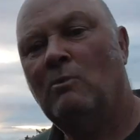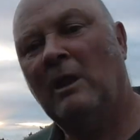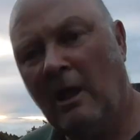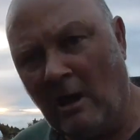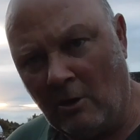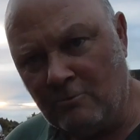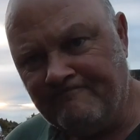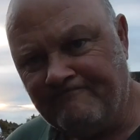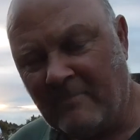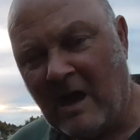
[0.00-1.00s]
Well, hello,
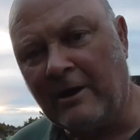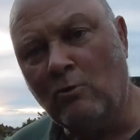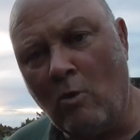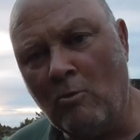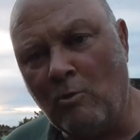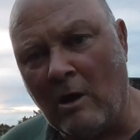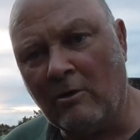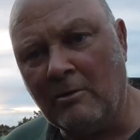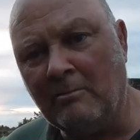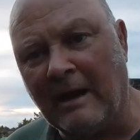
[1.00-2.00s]
and a warm
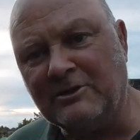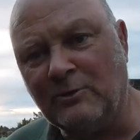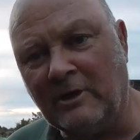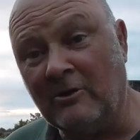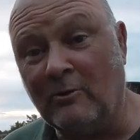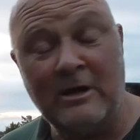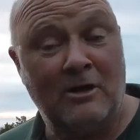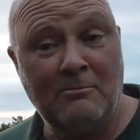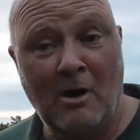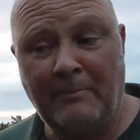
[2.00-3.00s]
welcome back to another
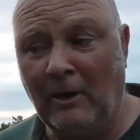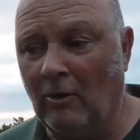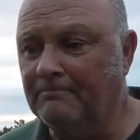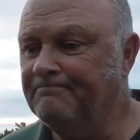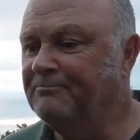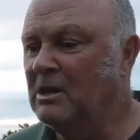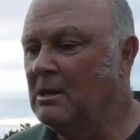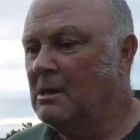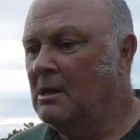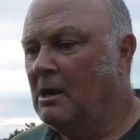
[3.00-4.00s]
week on my plot.
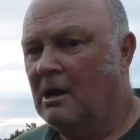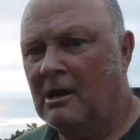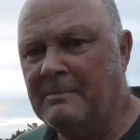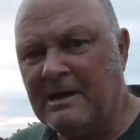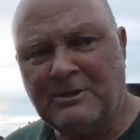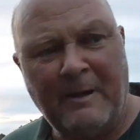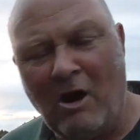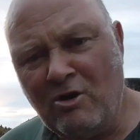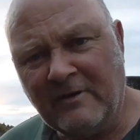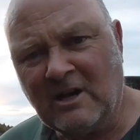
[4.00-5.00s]
It's a bit
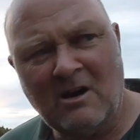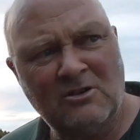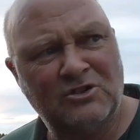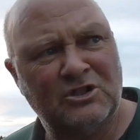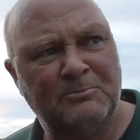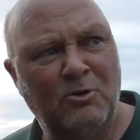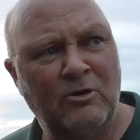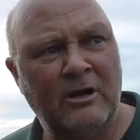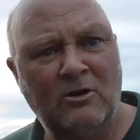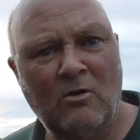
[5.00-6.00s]
overcast this
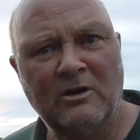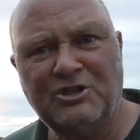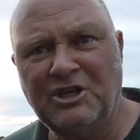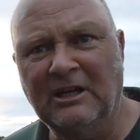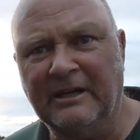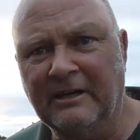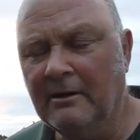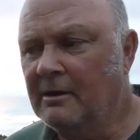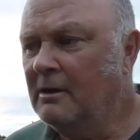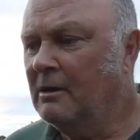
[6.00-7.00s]
morning, quite chilly.
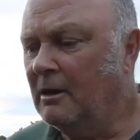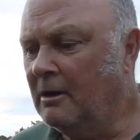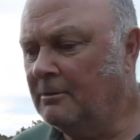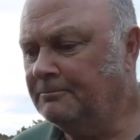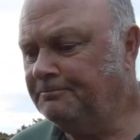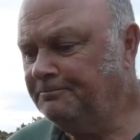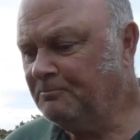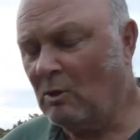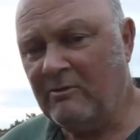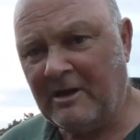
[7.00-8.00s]

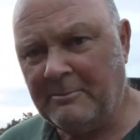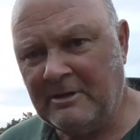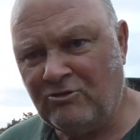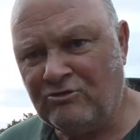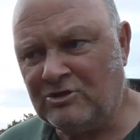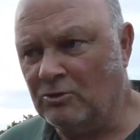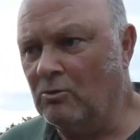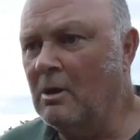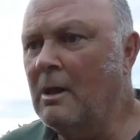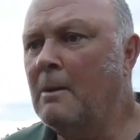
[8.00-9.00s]
We've had a bit of
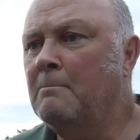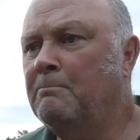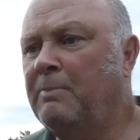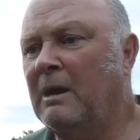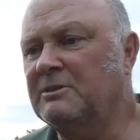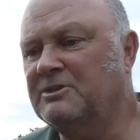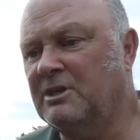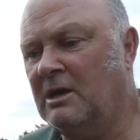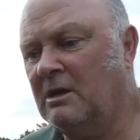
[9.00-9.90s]
drizzle, but